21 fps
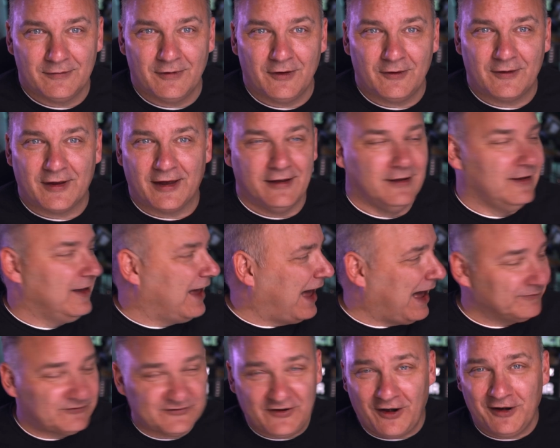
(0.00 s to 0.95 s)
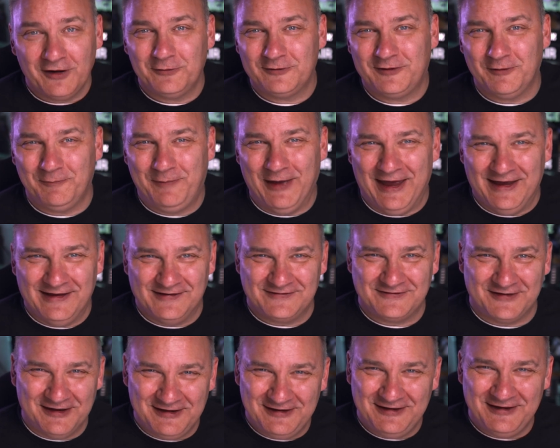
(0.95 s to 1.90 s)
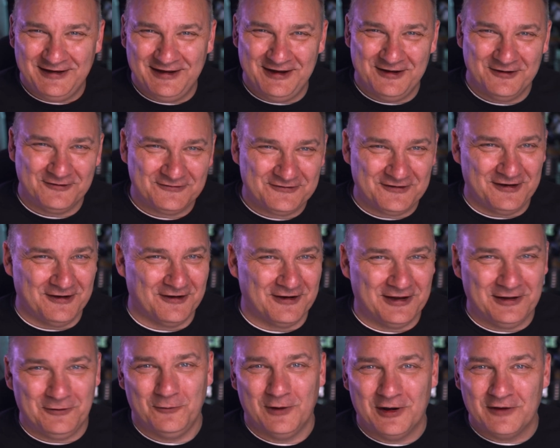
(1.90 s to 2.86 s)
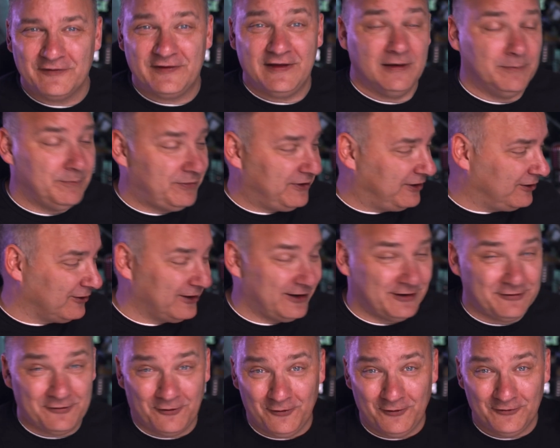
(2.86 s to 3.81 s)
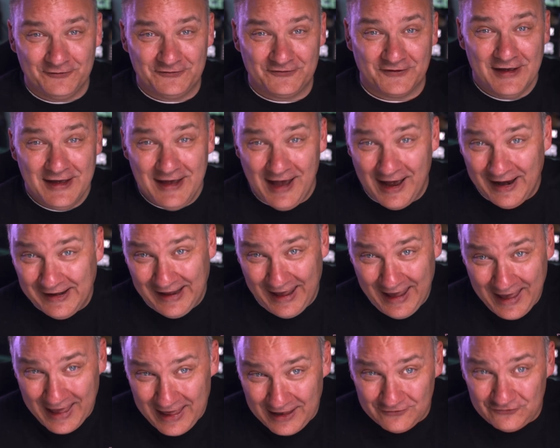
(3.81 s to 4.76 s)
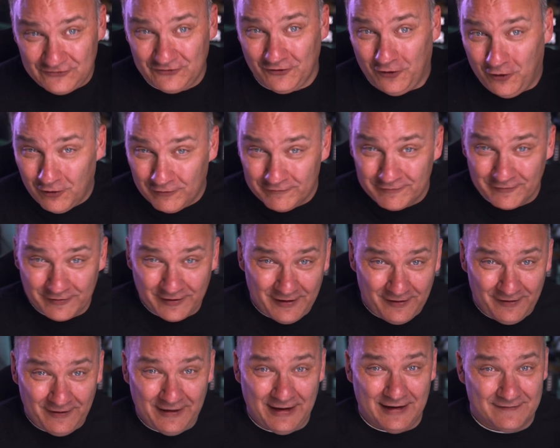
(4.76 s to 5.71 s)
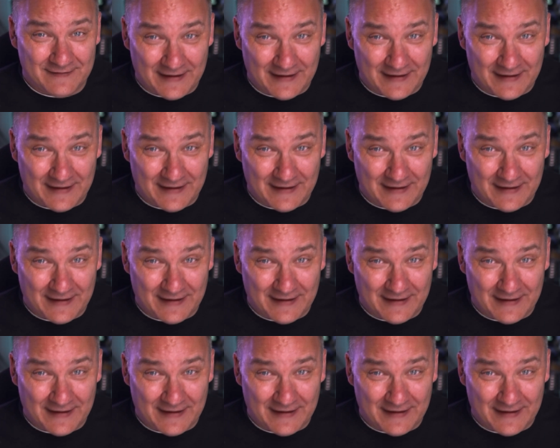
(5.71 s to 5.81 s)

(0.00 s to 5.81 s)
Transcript: Okay, I'm starting with the bass, and here's an area where the Empyrean holds an edge over the Elite.